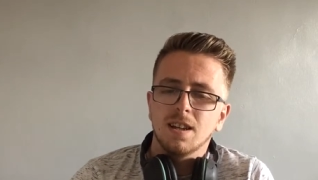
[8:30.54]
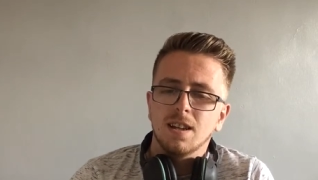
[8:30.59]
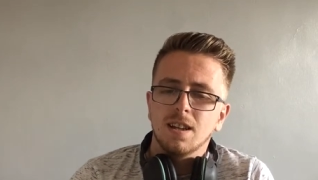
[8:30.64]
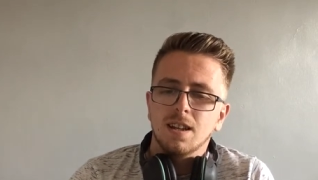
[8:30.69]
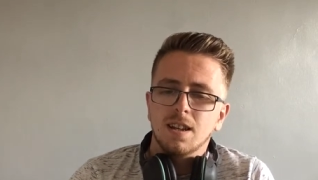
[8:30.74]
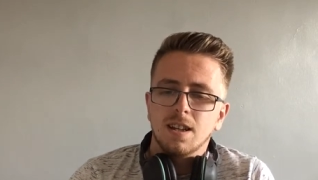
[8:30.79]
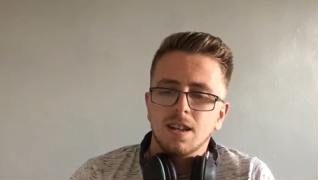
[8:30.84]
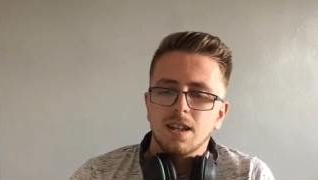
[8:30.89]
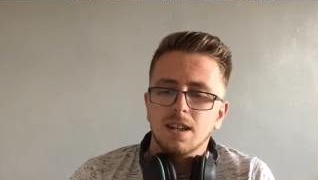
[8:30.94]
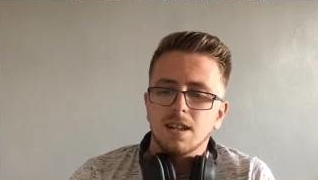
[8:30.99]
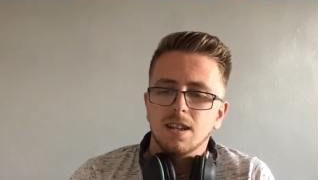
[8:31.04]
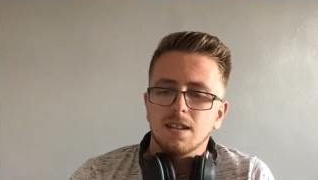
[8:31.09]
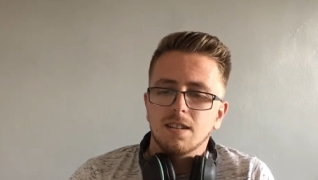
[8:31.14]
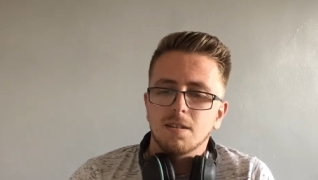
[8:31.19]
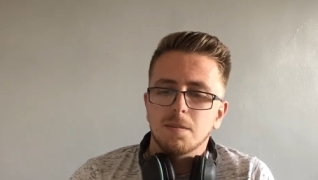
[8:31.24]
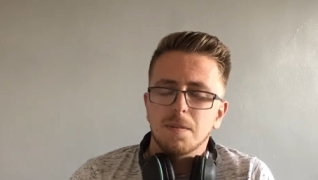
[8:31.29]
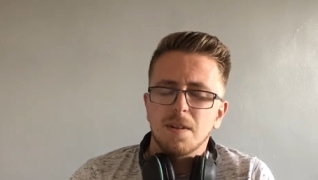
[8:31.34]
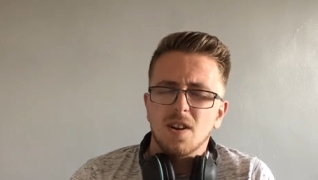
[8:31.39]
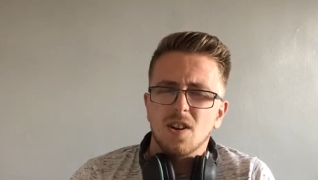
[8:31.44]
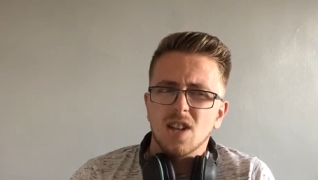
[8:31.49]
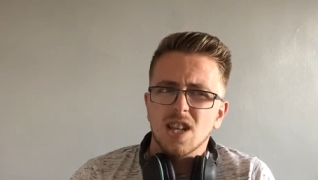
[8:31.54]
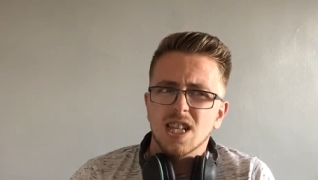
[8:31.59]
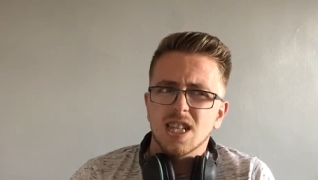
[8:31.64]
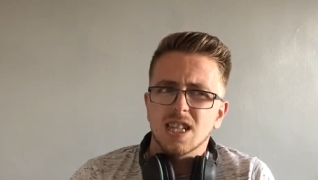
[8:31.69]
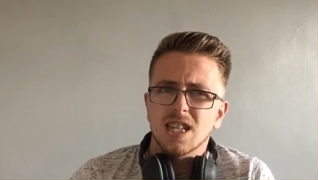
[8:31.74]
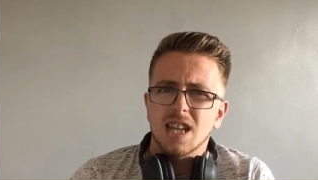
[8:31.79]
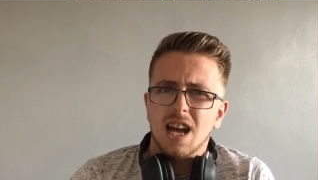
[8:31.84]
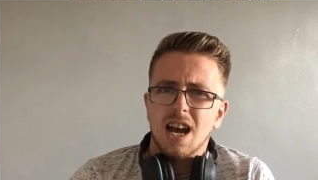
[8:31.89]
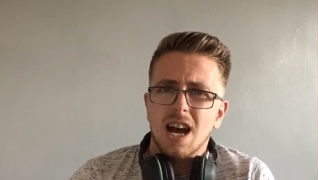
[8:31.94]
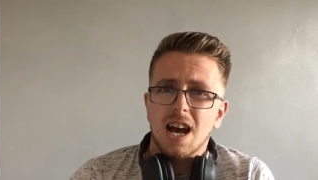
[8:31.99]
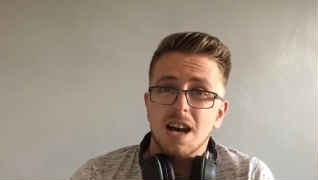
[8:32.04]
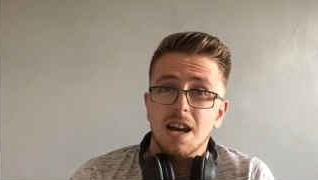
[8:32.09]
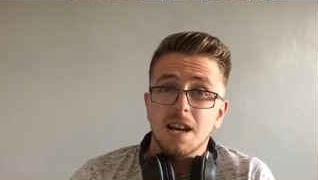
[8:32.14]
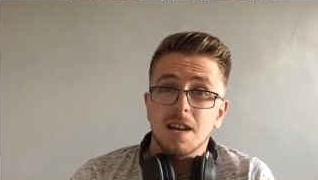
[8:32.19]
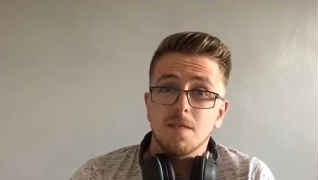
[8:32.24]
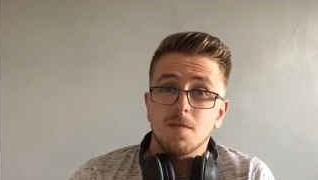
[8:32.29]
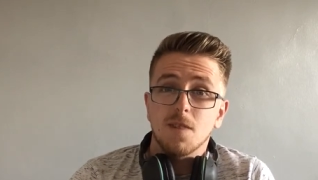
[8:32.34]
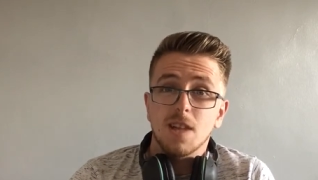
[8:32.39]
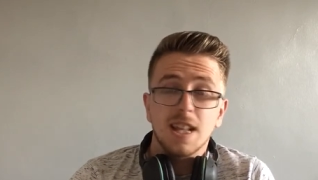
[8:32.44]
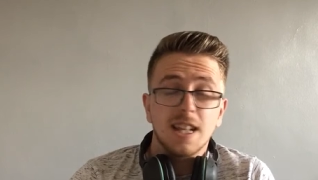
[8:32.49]
To be honest,
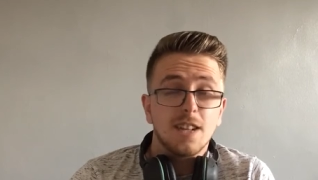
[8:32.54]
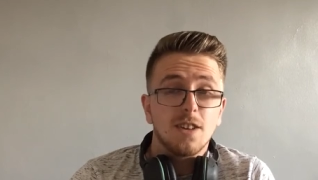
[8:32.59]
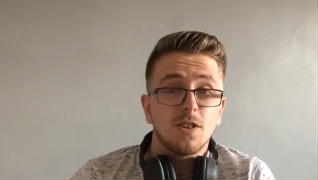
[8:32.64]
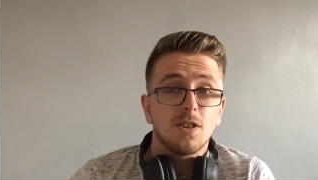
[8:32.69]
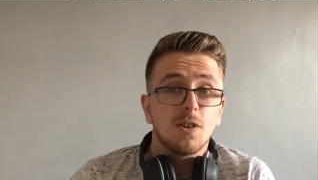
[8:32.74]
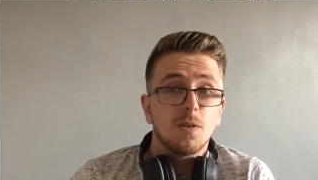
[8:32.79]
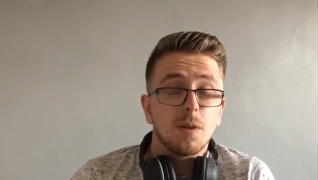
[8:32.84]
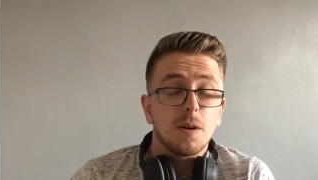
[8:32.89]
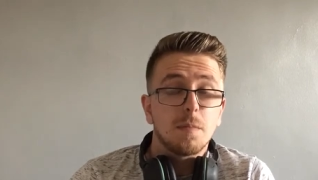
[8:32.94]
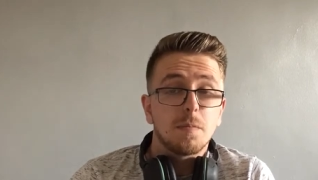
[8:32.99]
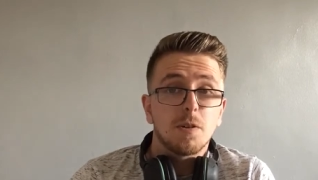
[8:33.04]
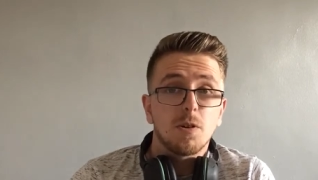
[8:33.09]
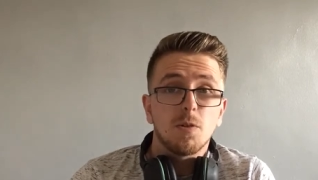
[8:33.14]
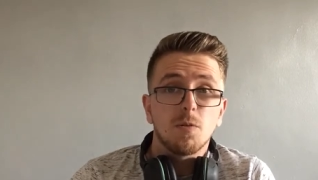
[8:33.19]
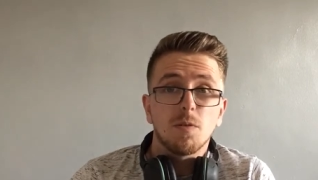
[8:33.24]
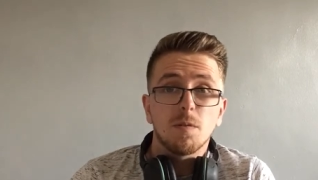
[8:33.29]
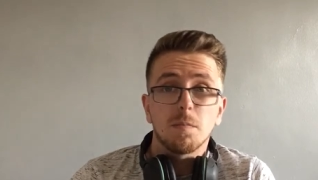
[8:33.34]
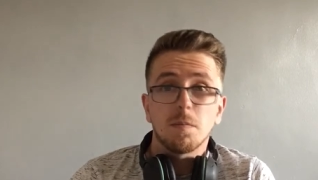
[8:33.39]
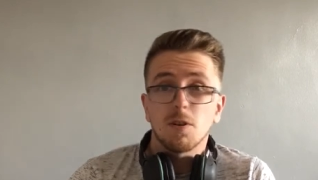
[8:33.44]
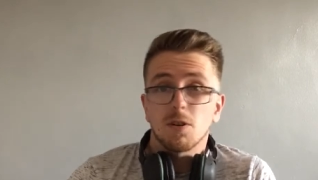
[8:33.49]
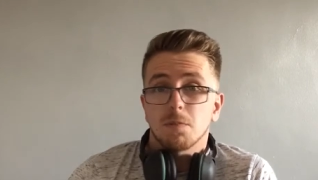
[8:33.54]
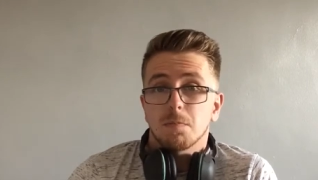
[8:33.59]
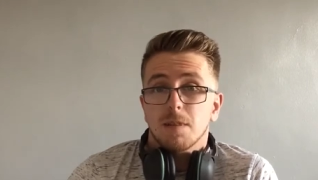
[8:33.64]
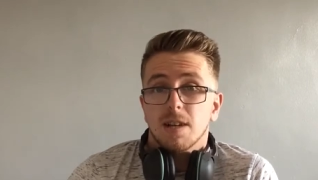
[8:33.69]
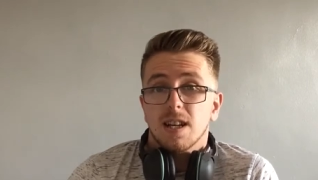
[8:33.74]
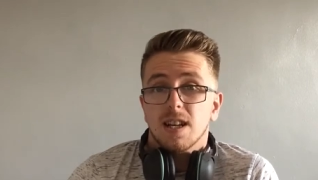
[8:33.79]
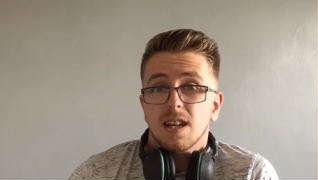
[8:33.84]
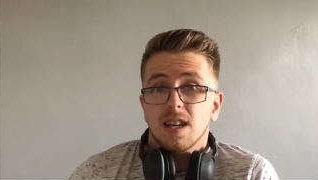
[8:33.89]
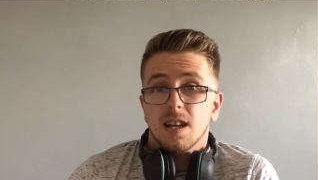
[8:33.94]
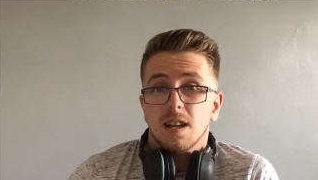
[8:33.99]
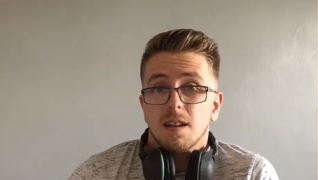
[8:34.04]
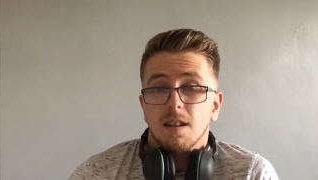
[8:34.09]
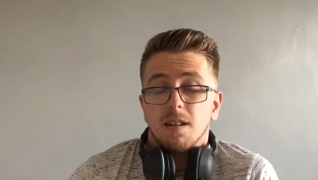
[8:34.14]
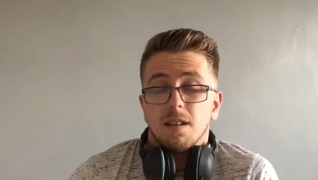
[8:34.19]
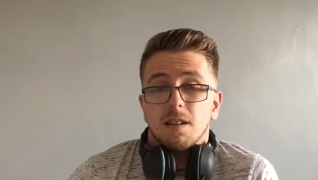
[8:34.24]
I really don't know what I'm doing with most the